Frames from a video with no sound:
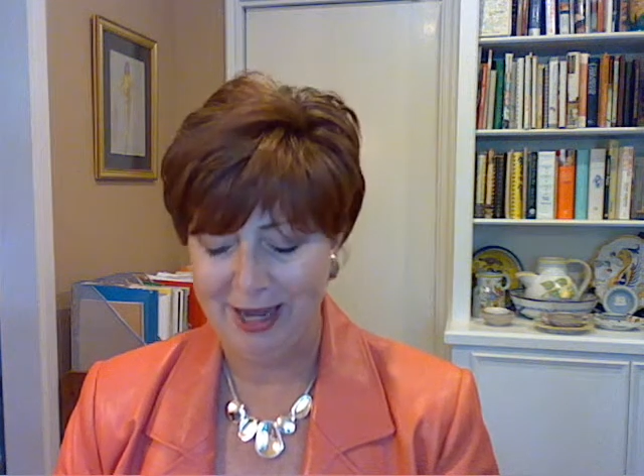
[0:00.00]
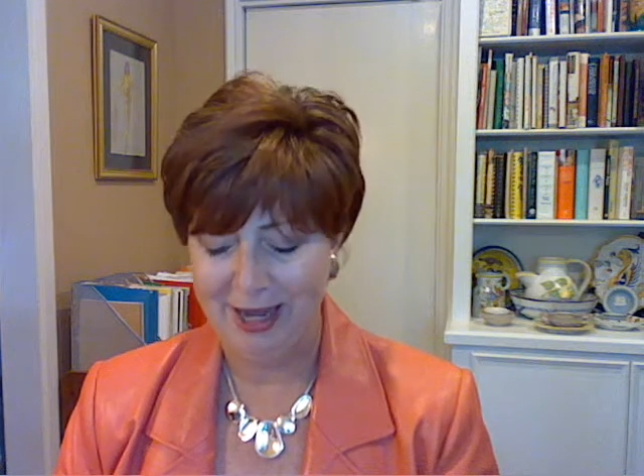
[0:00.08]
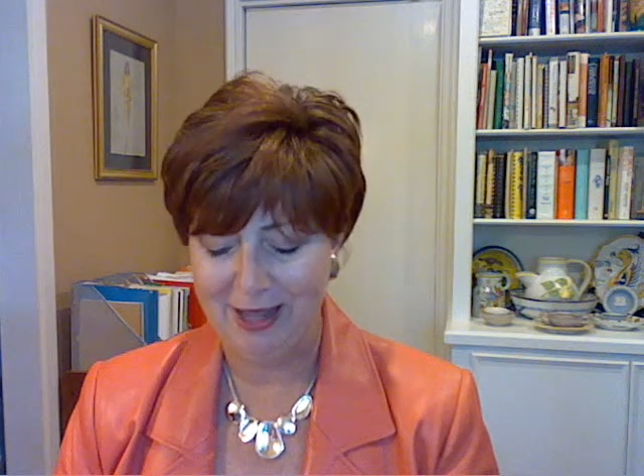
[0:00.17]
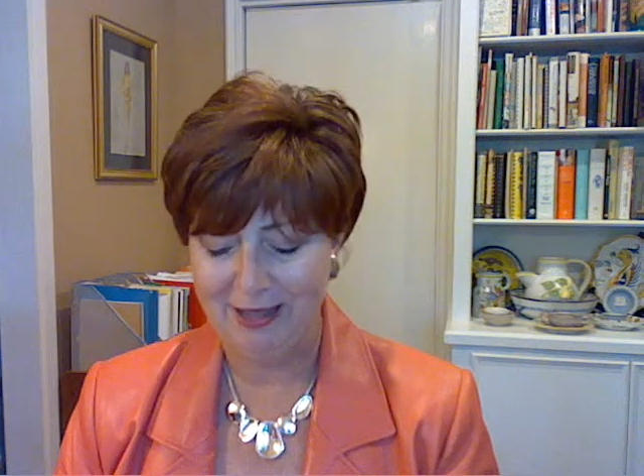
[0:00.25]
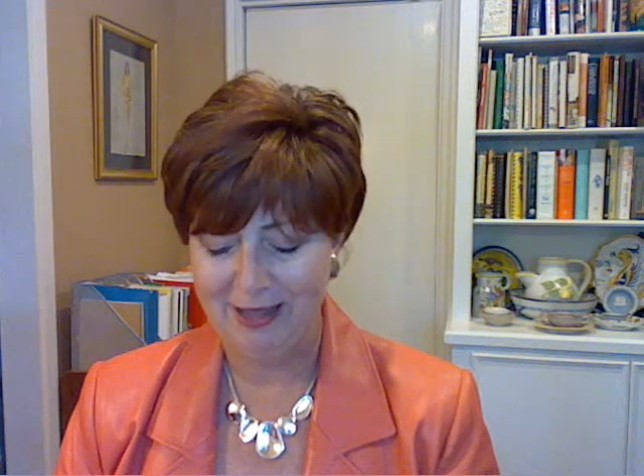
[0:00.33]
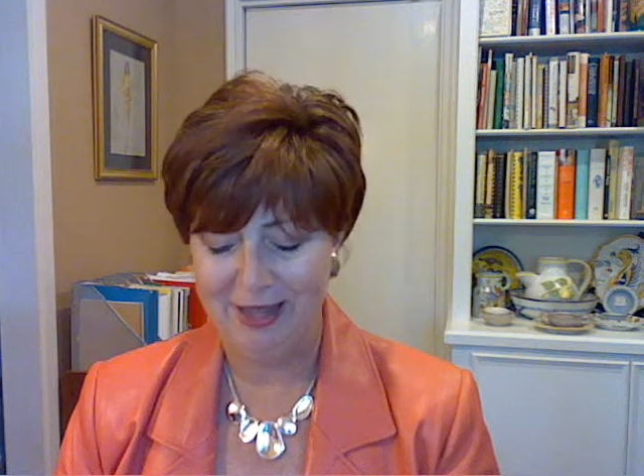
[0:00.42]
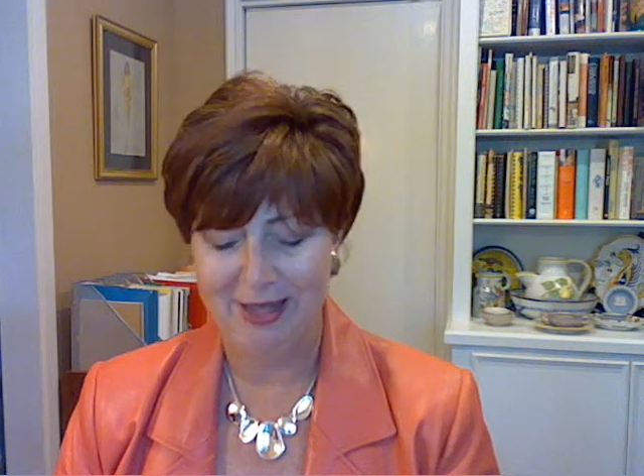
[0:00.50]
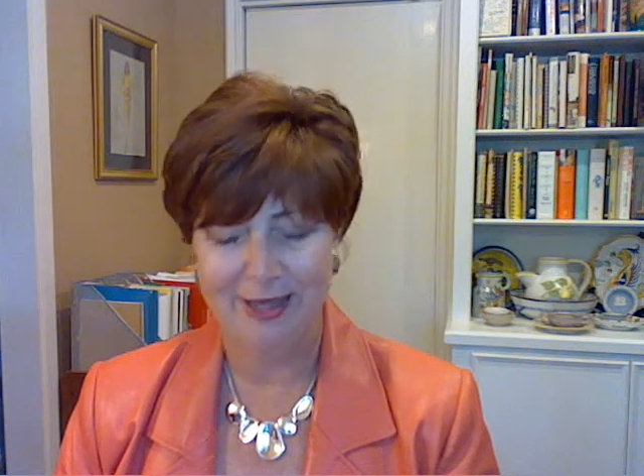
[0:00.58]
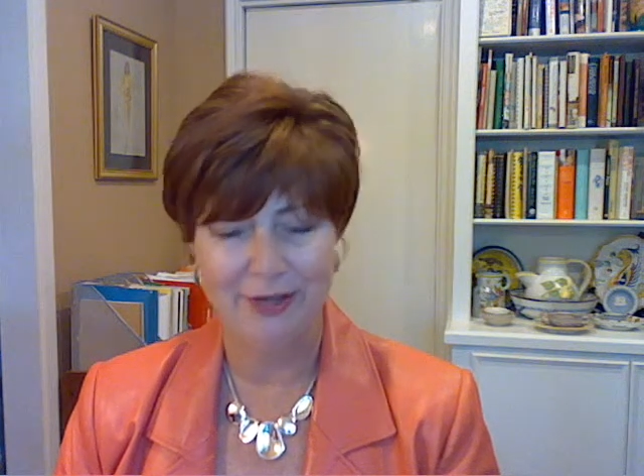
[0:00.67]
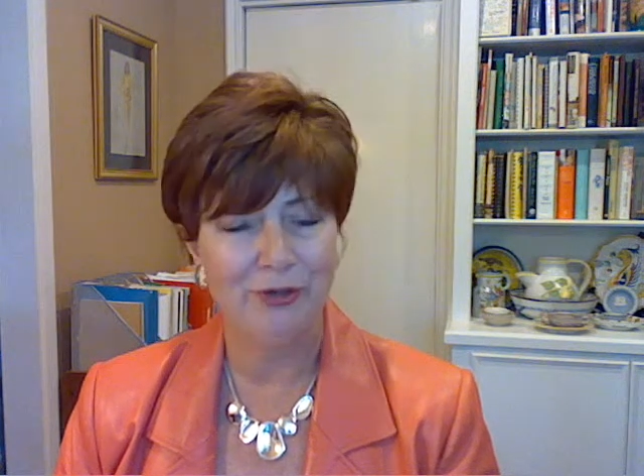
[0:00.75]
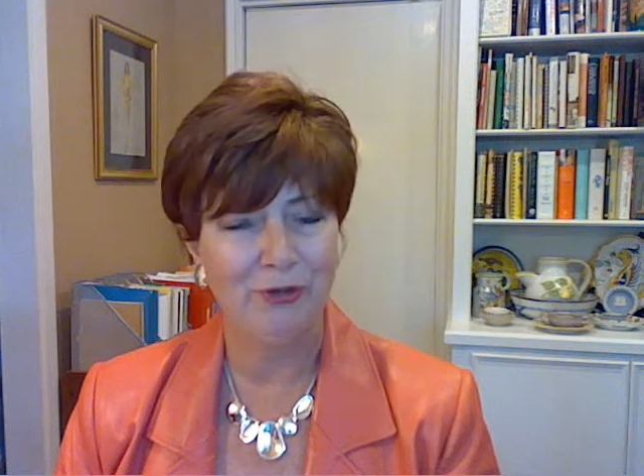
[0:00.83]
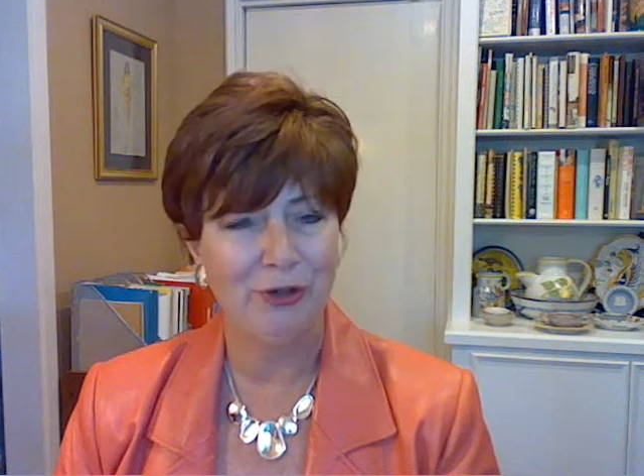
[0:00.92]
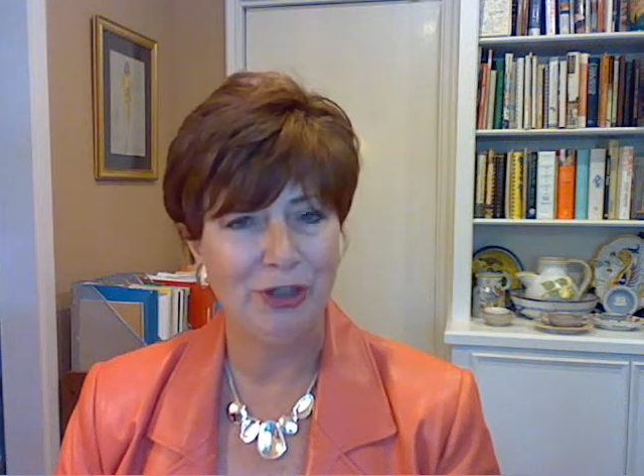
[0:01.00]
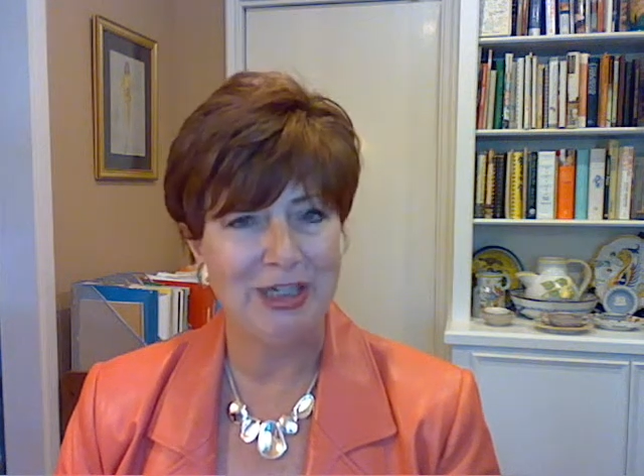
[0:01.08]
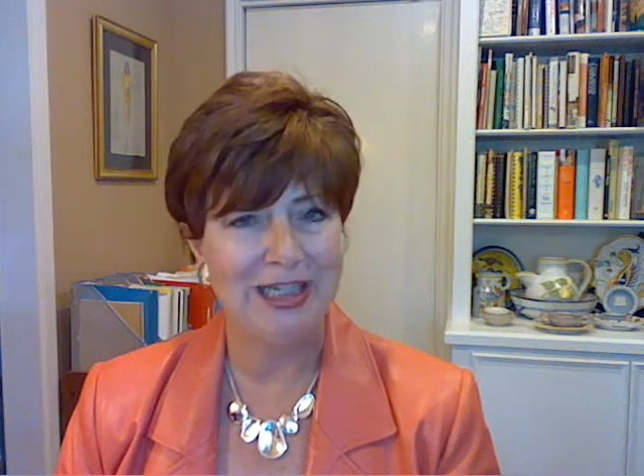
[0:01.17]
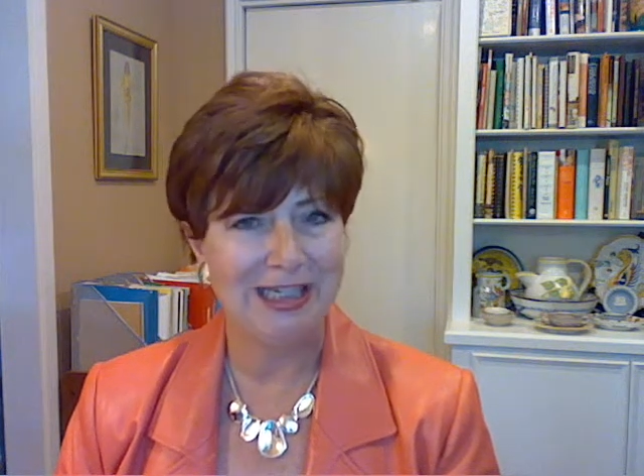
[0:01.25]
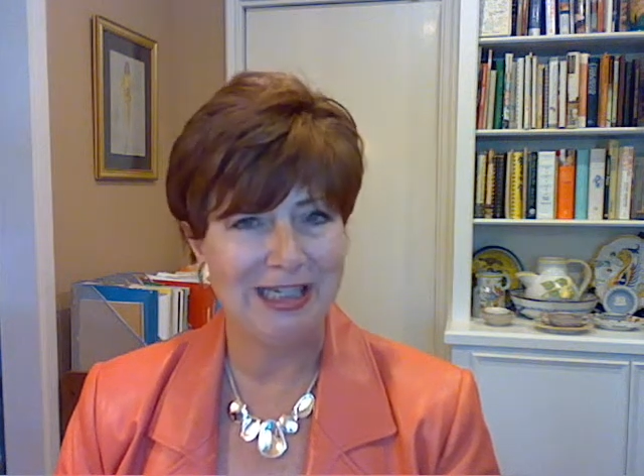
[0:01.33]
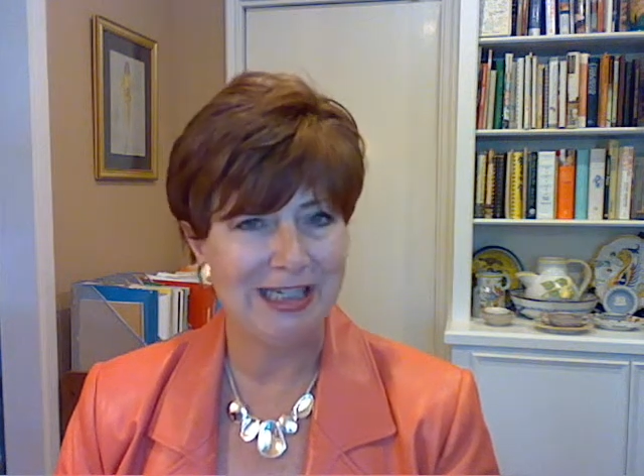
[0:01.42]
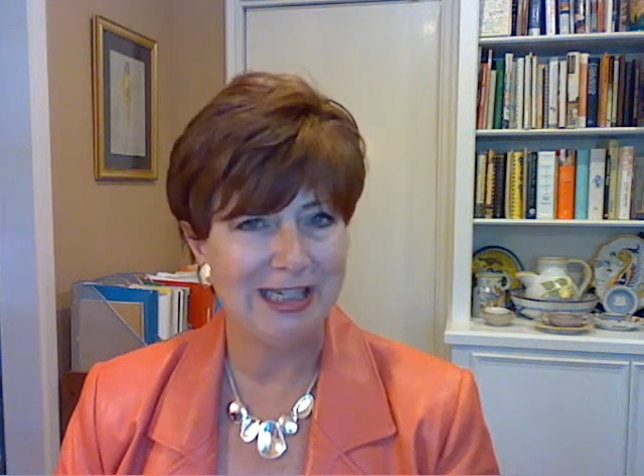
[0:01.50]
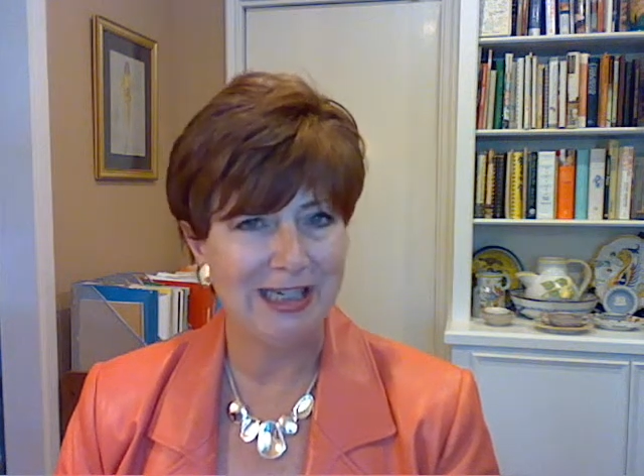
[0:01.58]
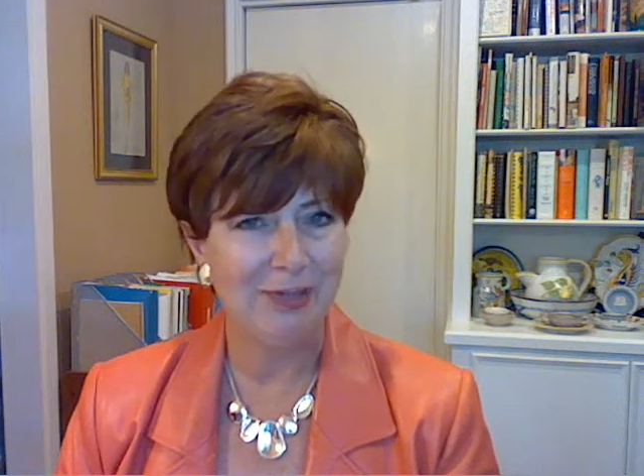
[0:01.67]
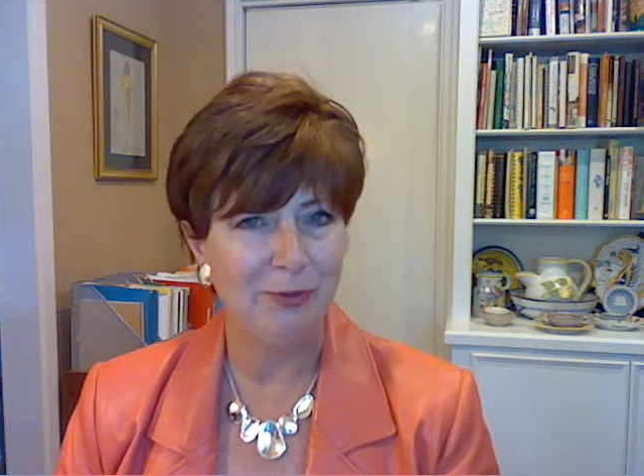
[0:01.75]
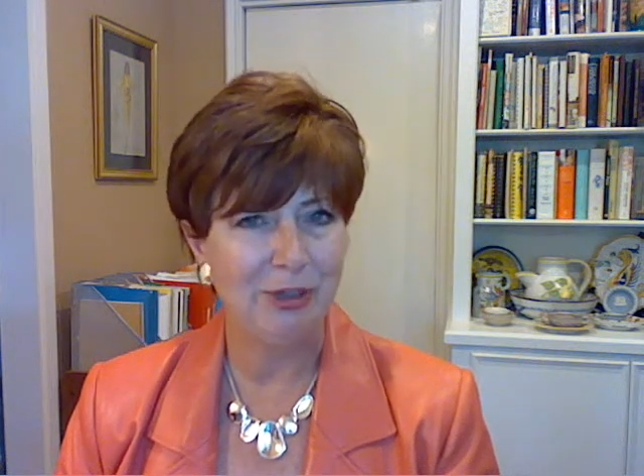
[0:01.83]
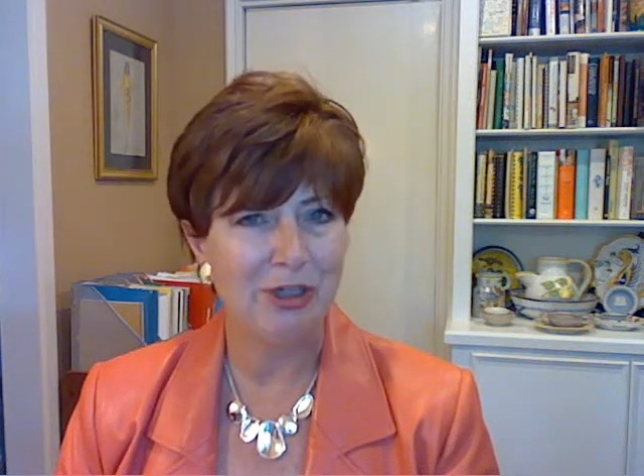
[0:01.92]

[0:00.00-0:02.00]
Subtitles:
and then introverted sensing,